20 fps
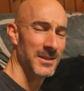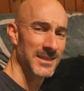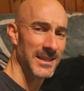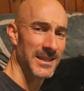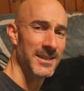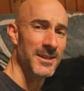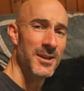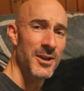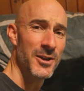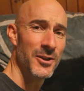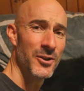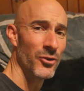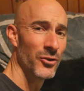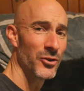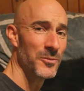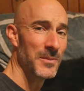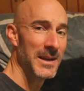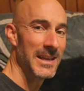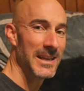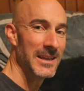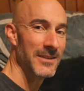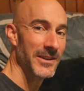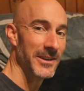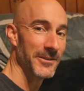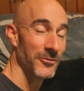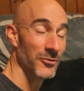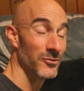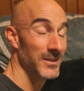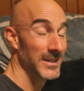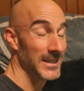as I go through my
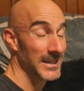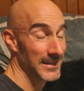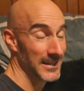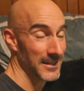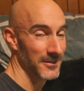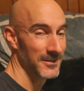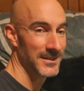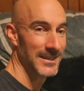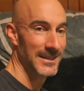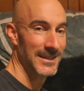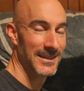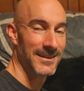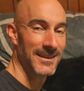evening routine that